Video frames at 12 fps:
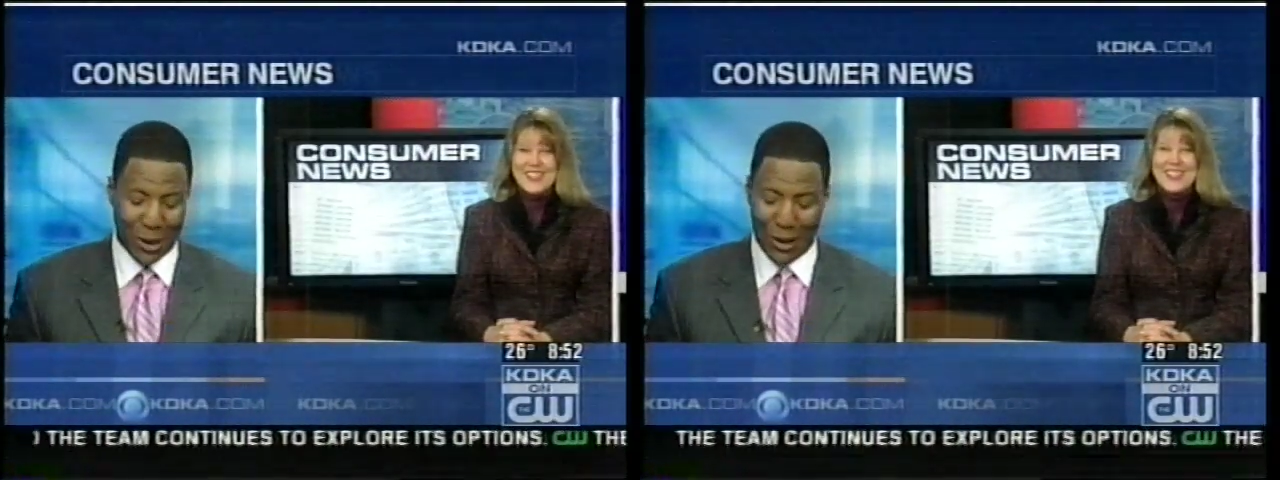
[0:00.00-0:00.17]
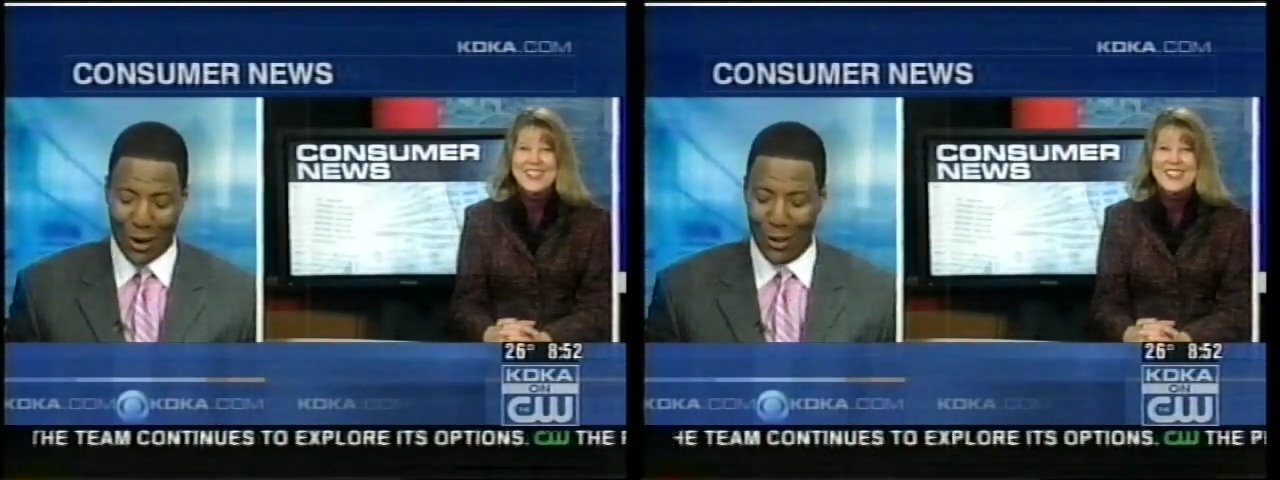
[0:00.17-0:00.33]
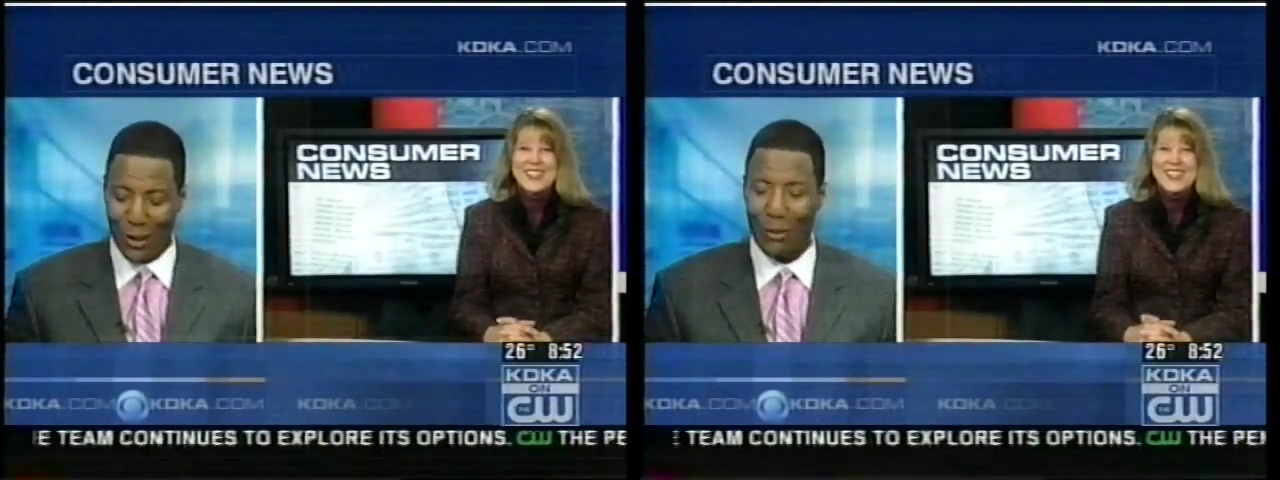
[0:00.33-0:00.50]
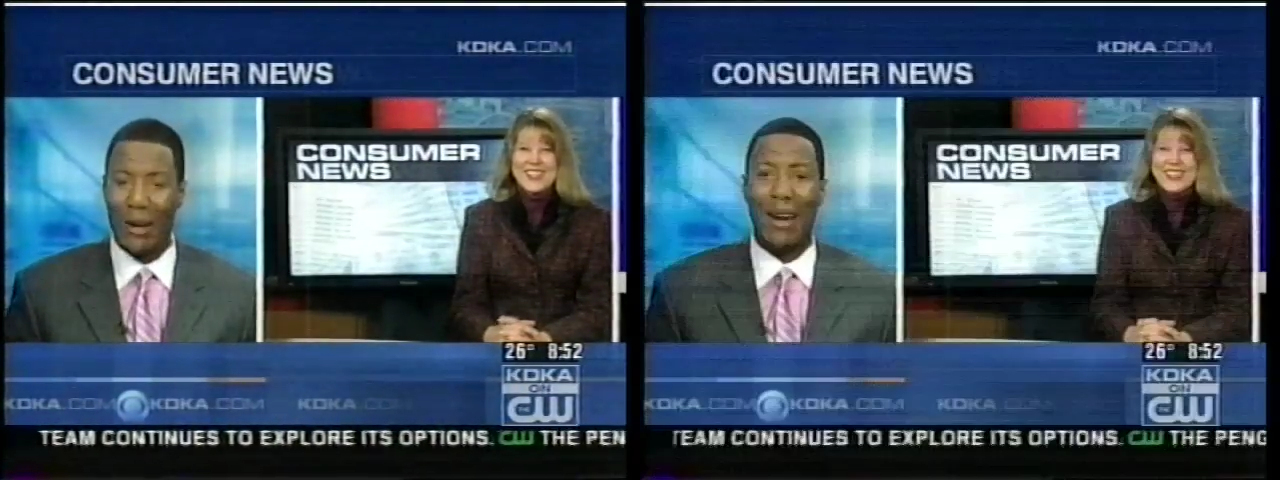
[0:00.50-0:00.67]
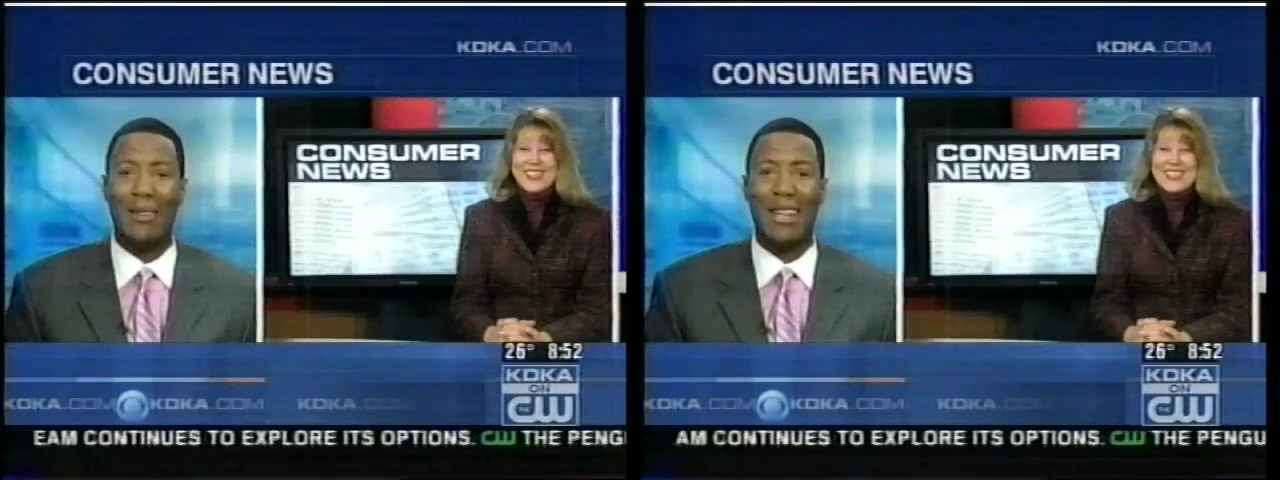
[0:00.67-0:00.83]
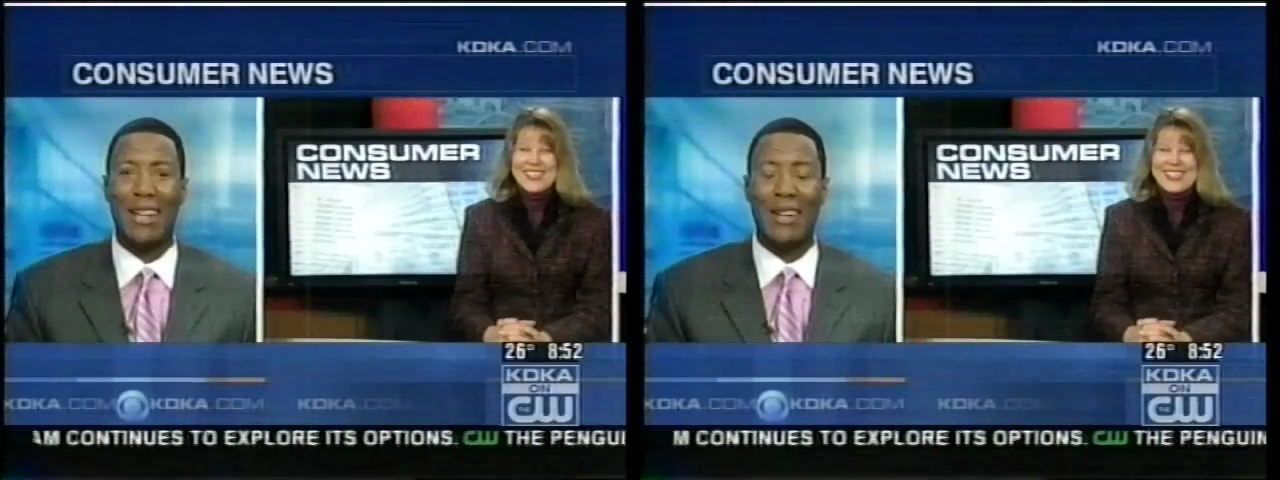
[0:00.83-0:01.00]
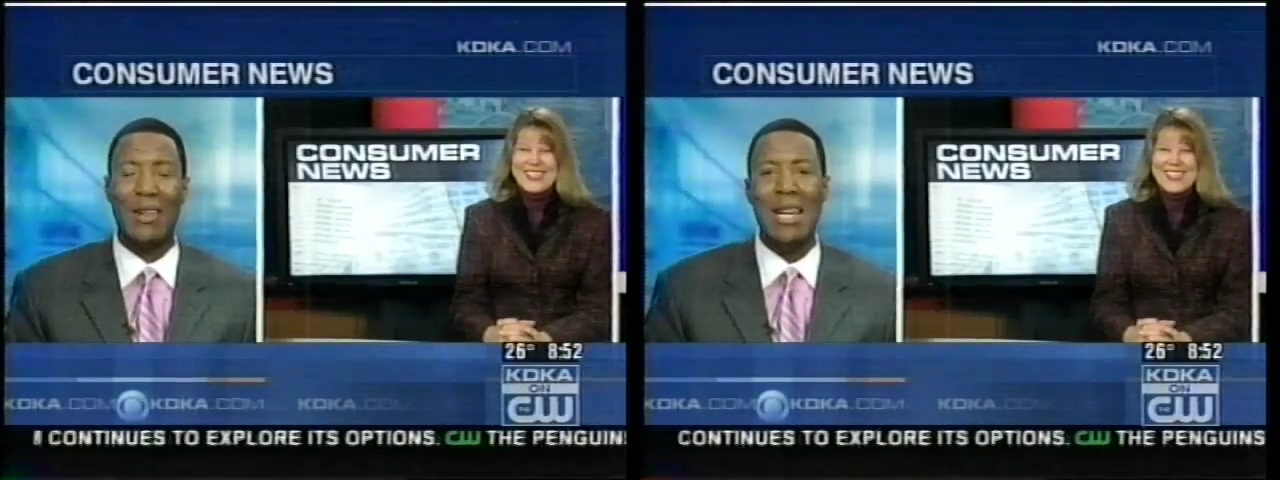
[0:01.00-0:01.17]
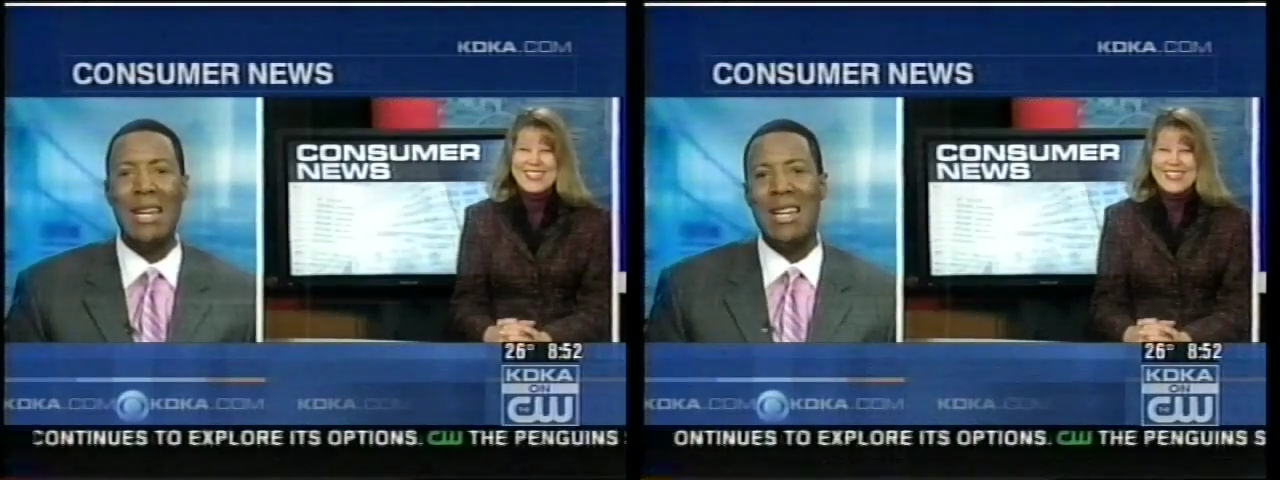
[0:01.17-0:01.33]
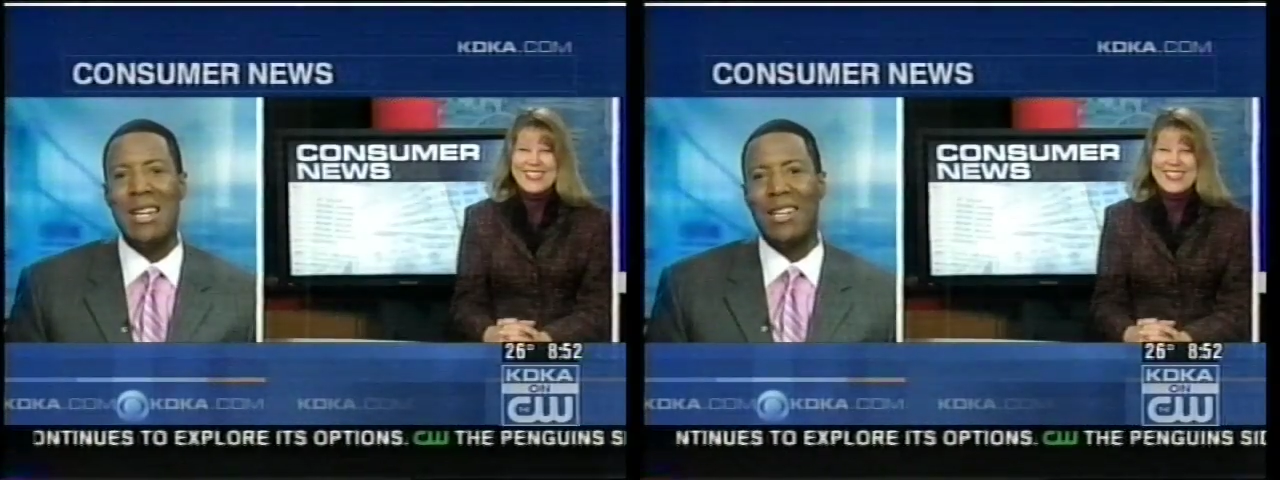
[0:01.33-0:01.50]
we call it around here.
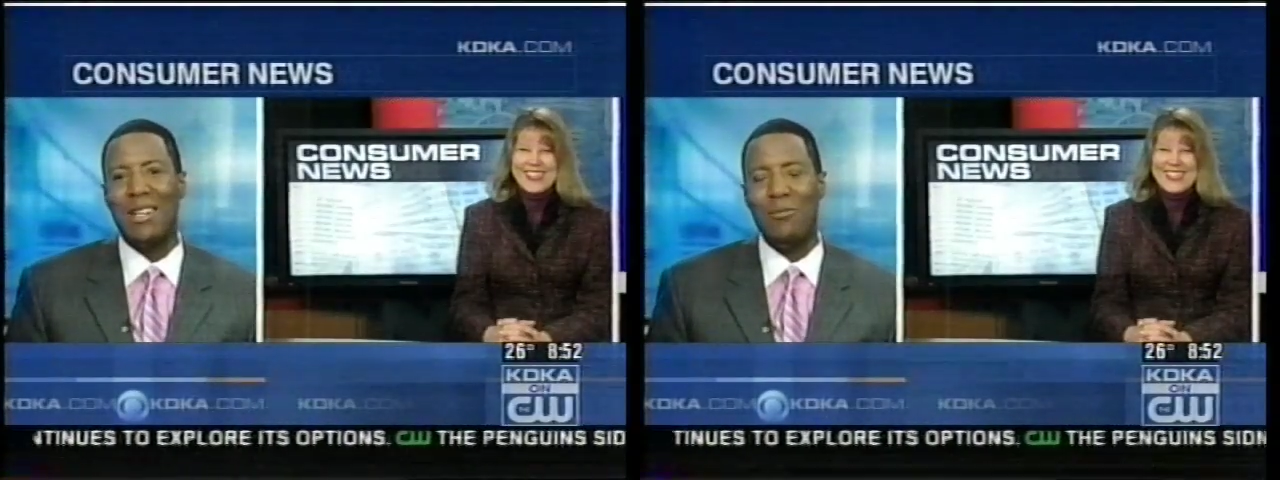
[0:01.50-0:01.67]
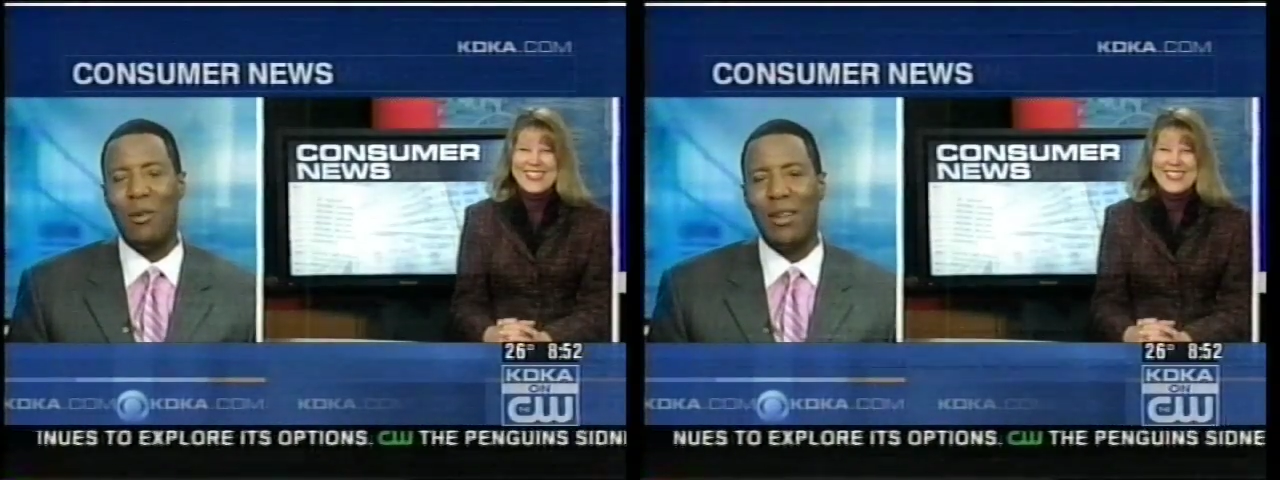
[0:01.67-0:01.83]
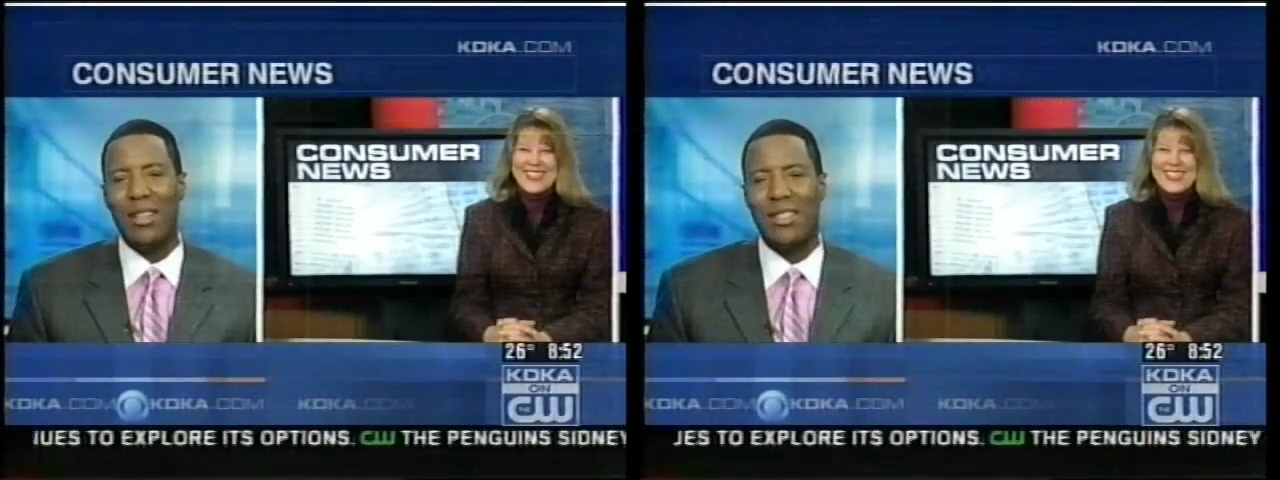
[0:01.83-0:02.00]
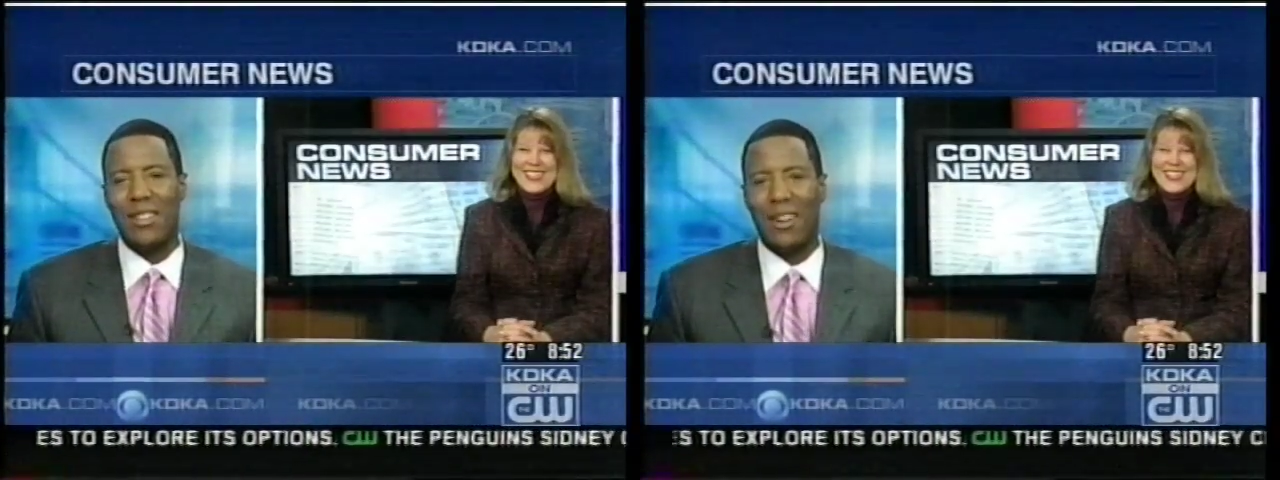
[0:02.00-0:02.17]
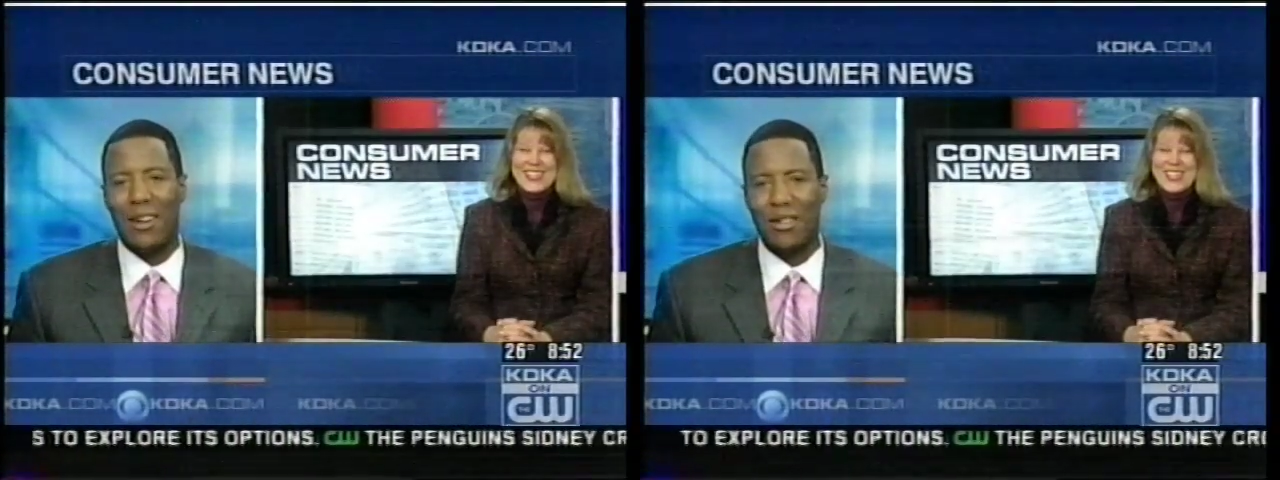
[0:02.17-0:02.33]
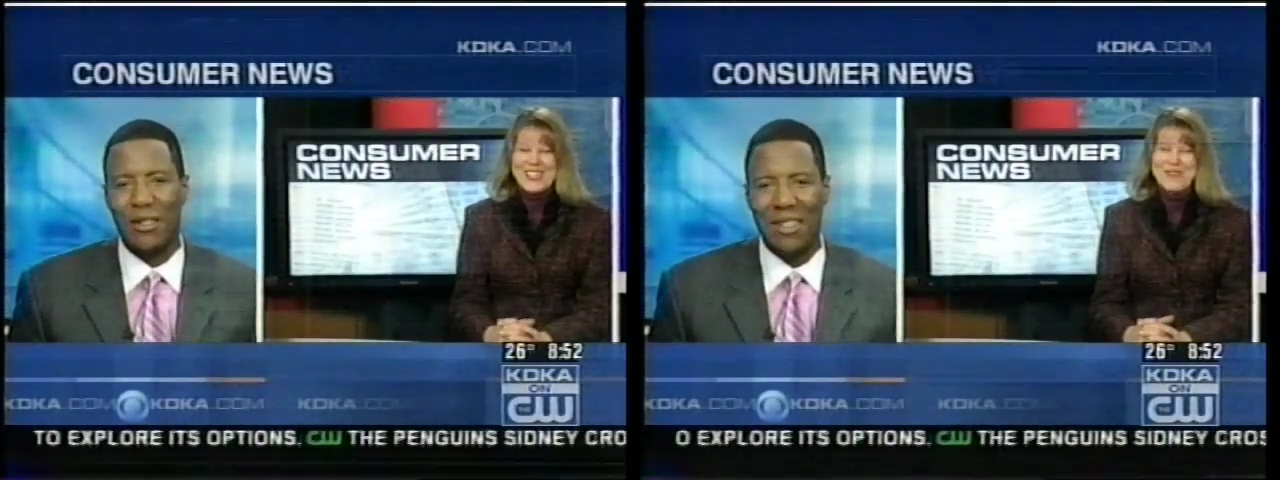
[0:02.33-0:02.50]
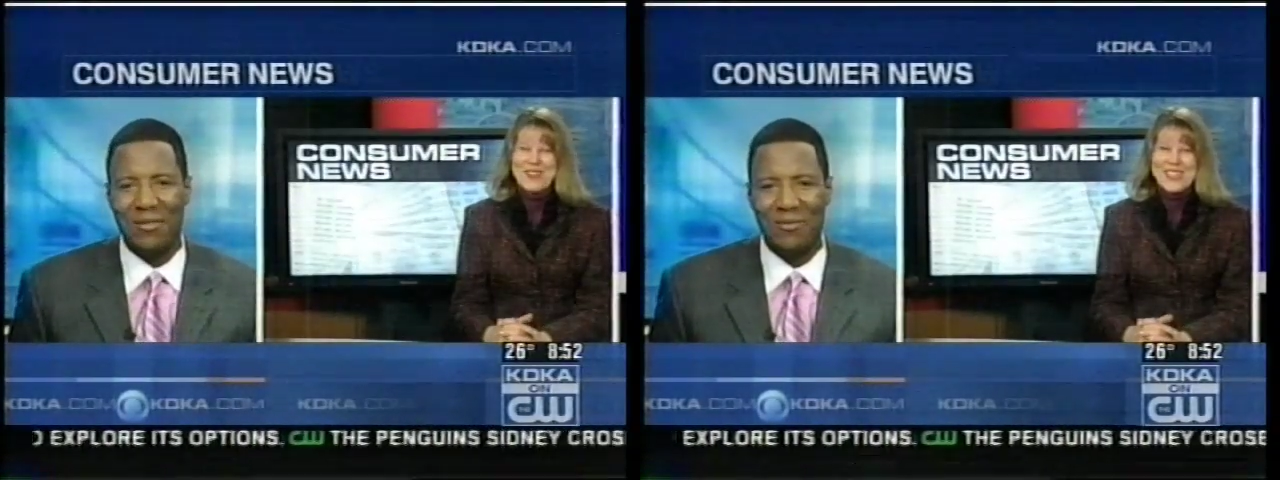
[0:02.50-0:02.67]
Good morning to you, Audrey.